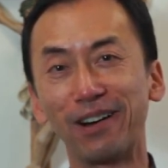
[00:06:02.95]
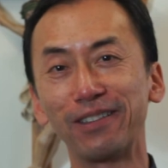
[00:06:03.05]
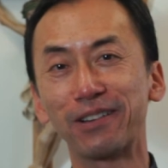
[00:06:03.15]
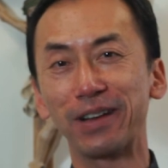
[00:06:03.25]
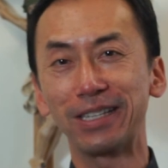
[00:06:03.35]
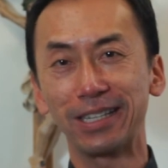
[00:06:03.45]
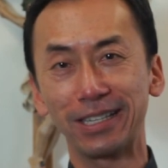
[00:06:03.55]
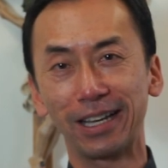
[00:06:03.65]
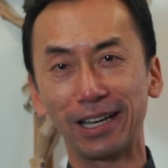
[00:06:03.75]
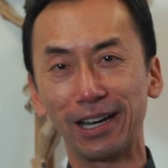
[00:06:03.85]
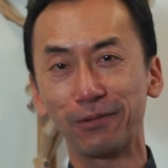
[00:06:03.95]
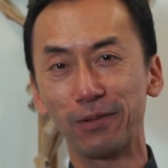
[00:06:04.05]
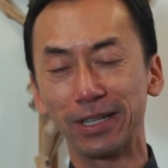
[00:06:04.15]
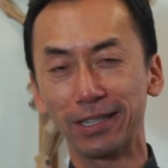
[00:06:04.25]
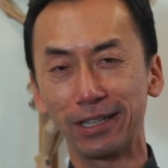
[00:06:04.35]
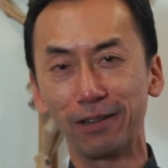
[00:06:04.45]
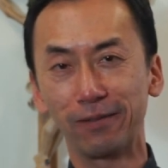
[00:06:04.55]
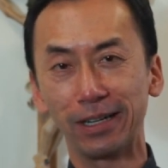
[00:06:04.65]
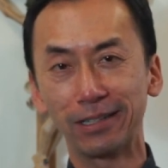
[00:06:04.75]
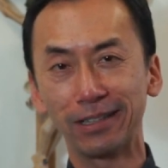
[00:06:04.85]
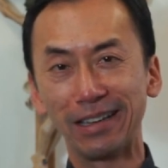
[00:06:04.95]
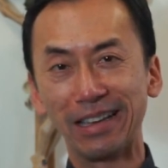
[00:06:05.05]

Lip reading: the graces that God wants to give us,